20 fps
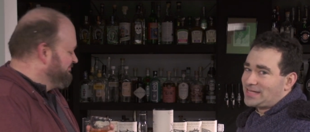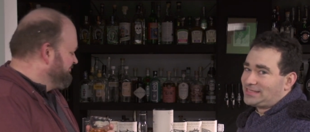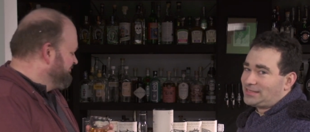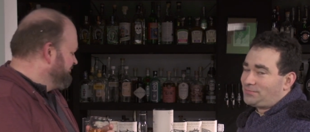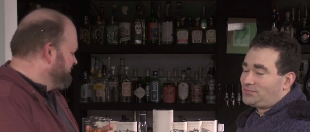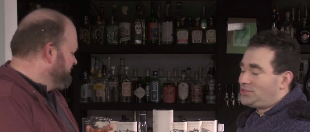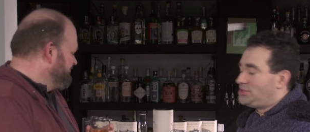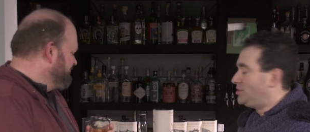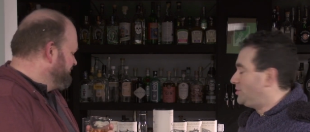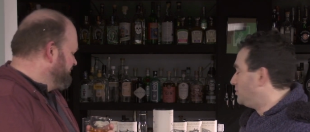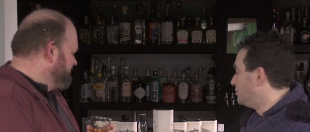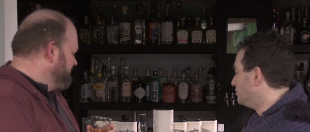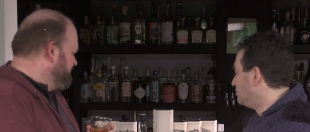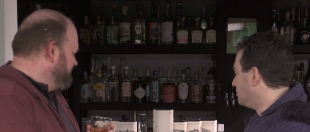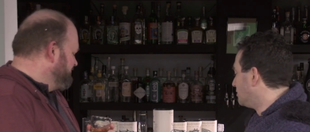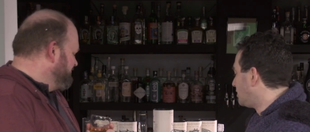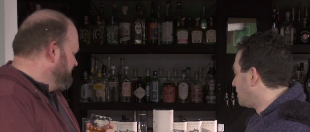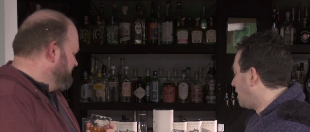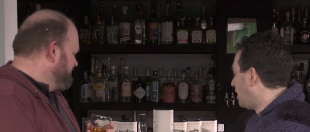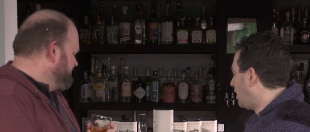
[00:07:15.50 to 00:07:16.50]
Speaker 1: that's up to
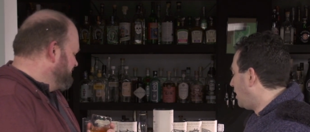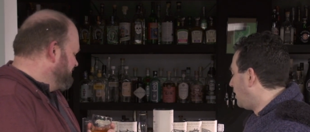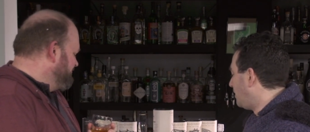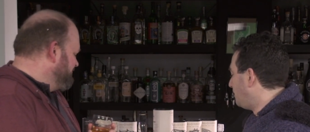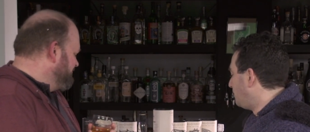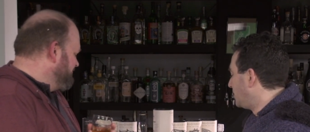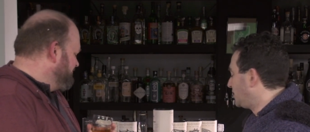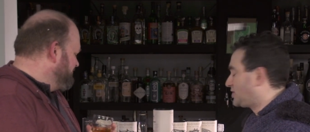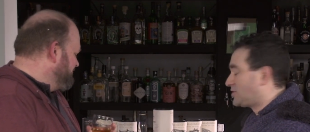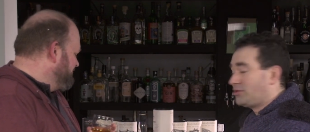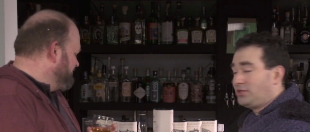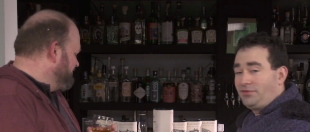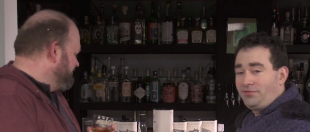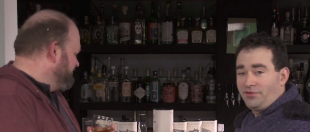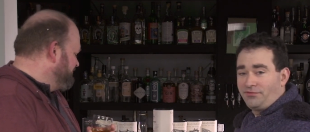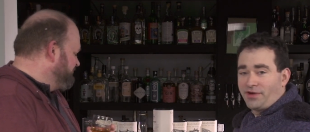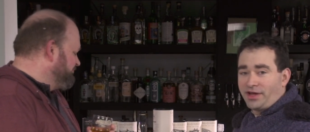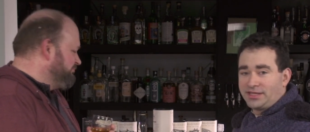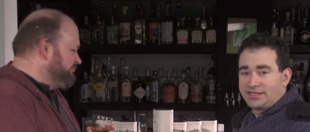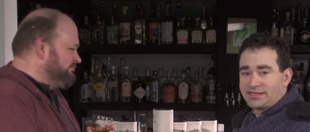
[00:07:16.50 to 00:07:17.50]
you. But
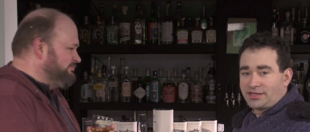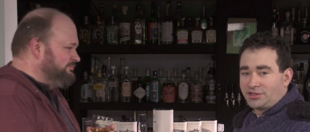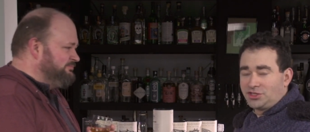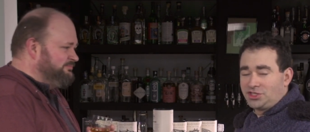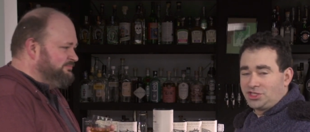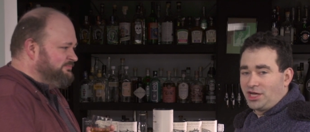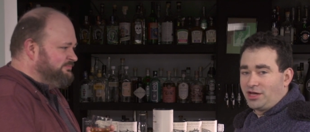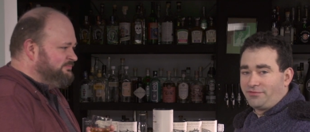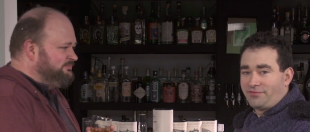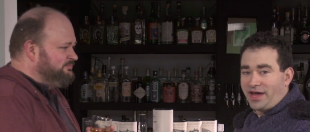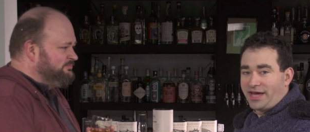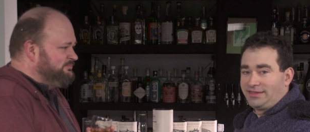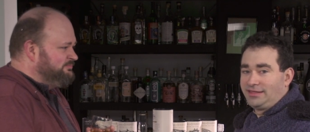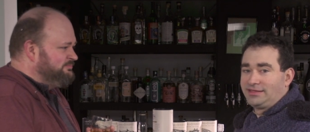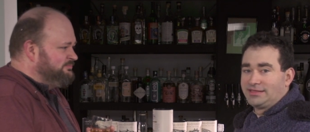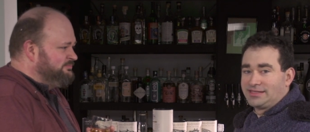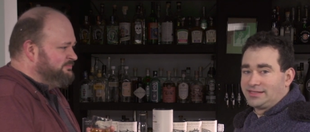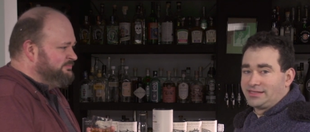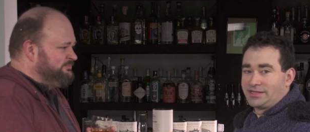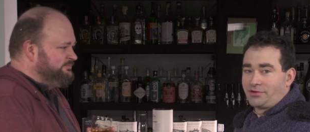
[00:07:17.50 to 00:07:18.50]
certainly if you find this on the shelf,
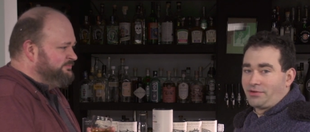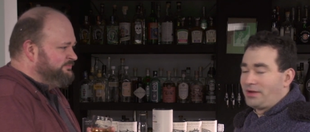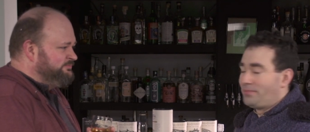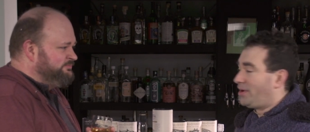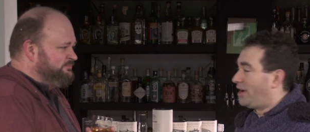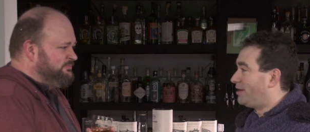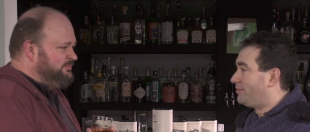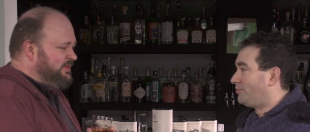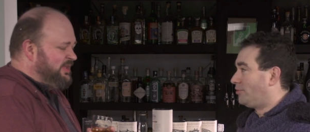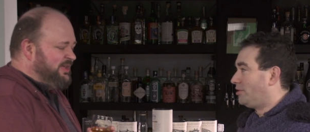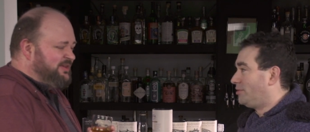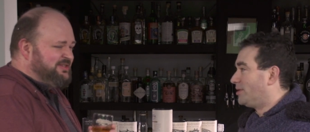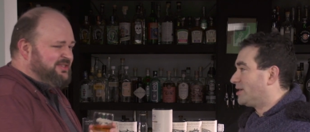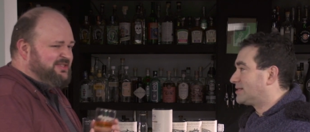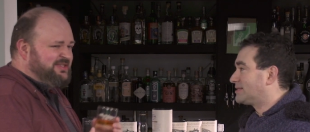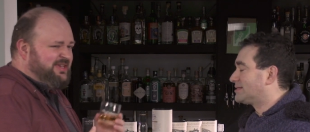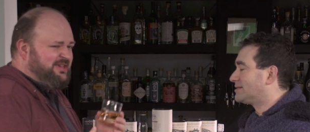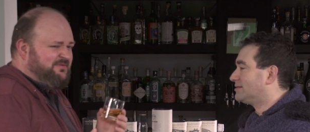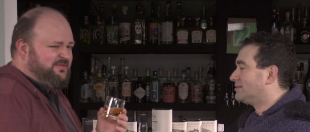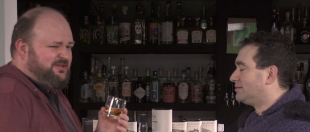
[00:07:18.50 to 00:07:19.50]
I think this is a great buy at $40. I was
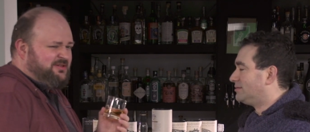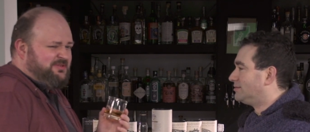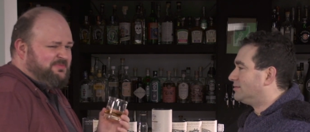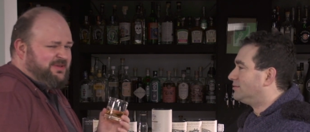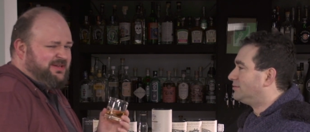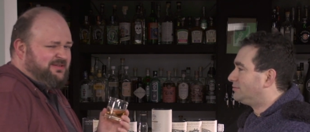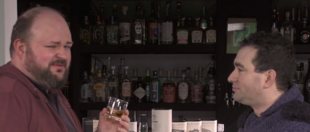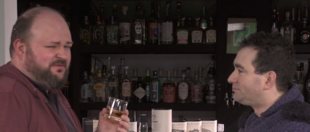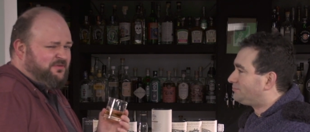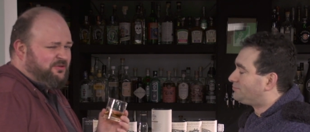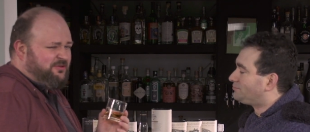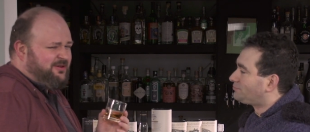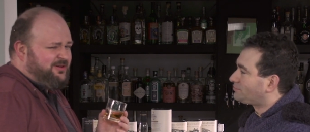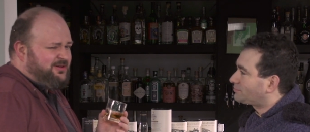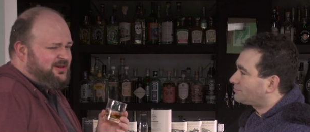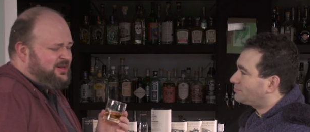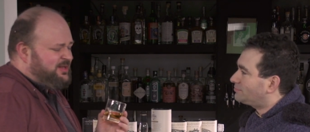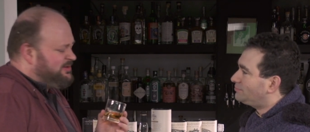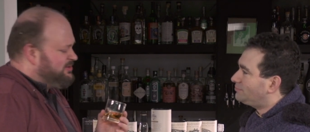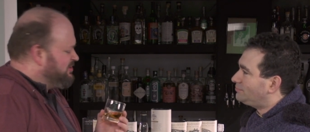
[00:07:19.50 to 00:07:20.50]
Speaker 2: going to say, if you're spending
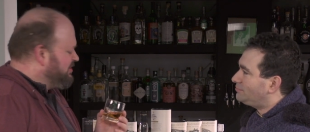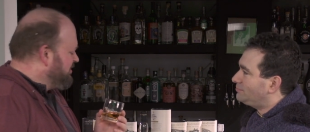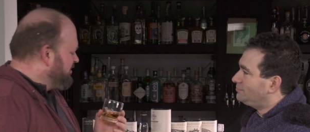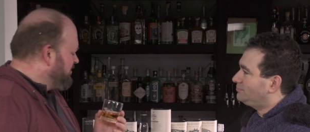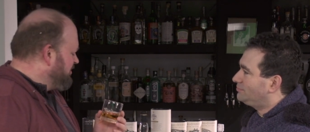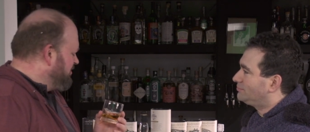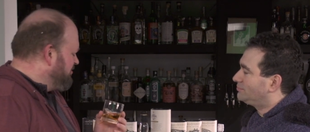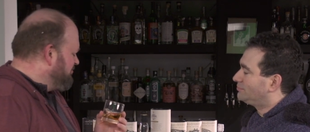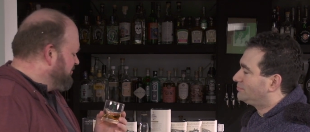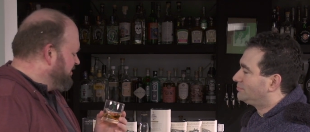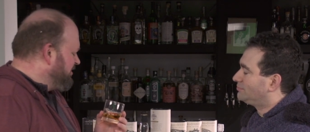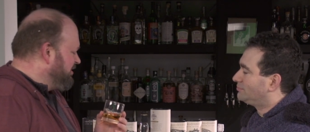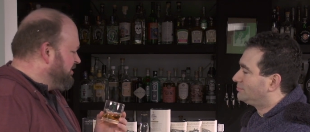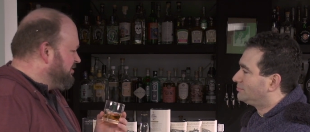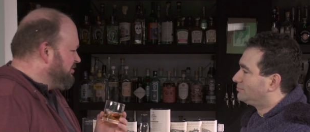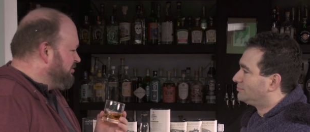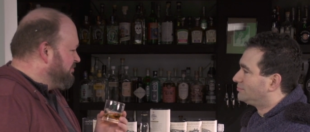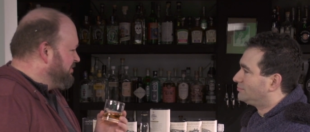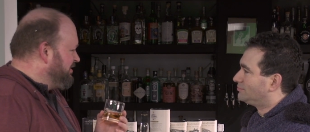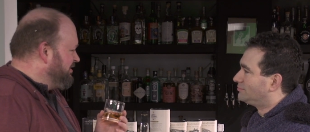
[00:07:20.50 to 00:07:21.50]
$400 on it, are you
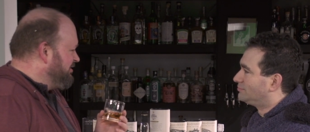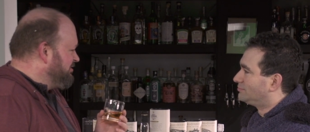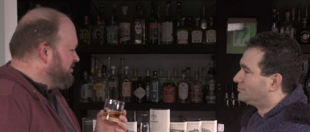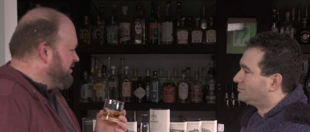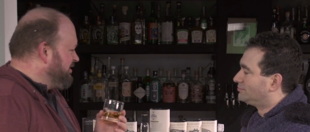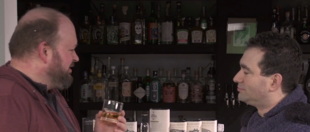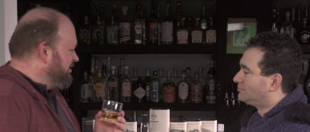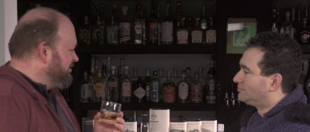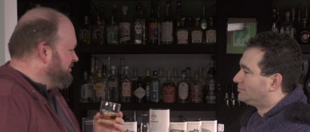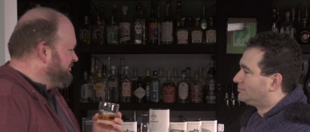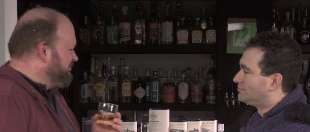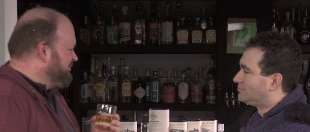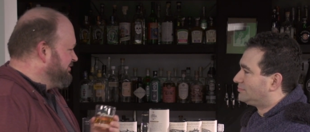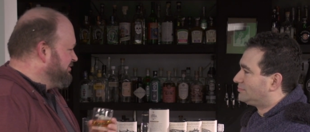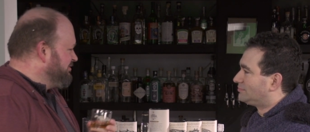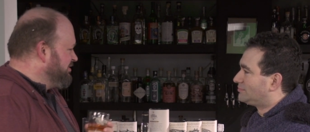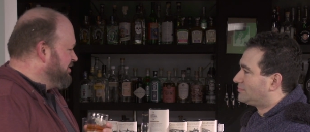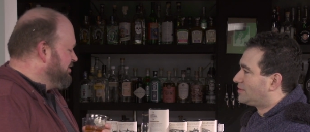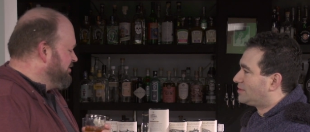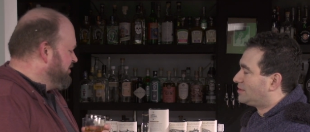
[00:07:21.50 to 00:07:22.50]
really going to open it and drink it?
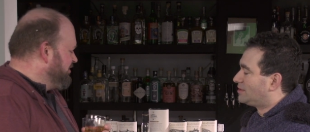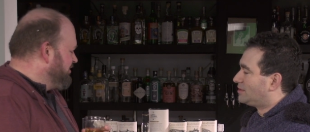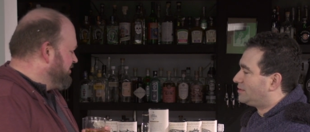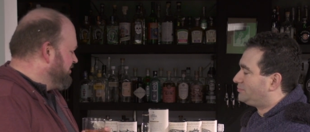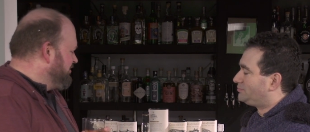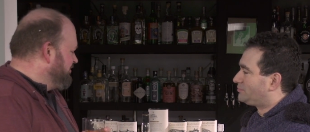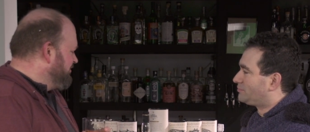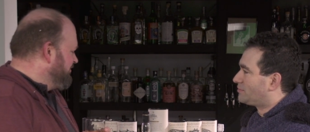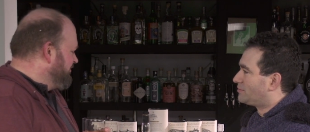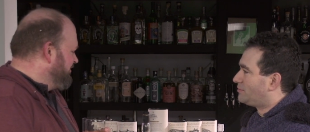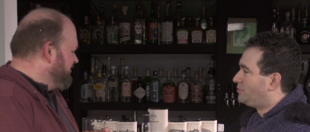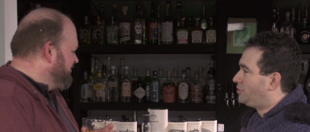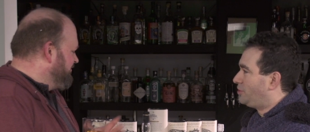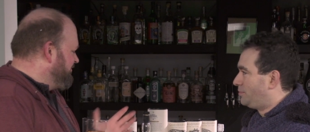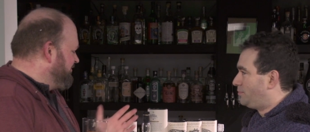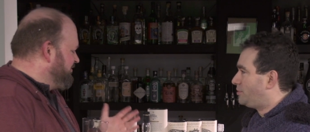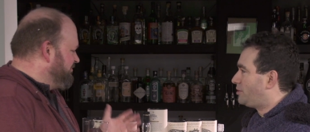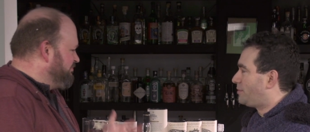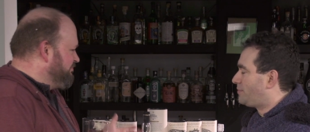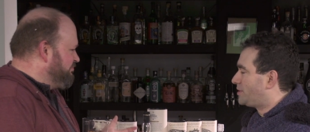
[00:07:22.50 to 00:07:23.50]
Or are you going to...
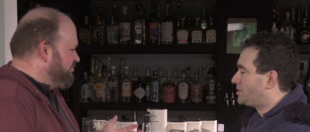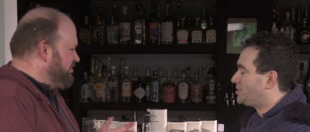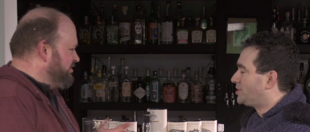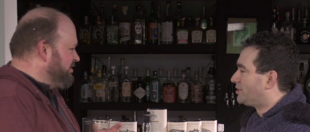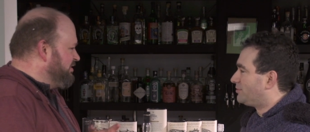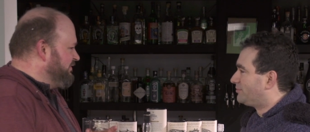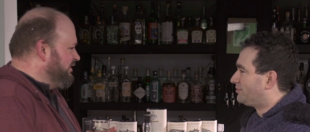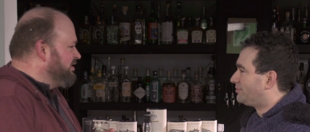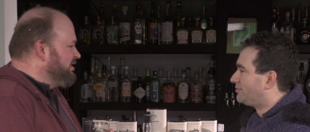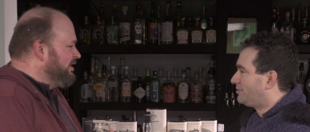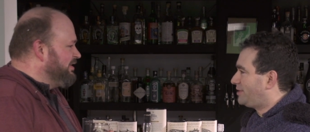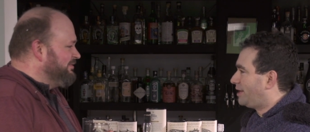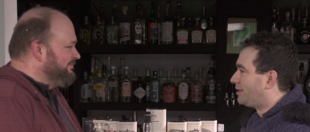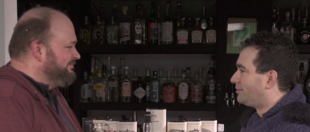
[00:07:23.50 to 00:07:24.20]
Speaker 1: You're going to put it up on a shelf. It,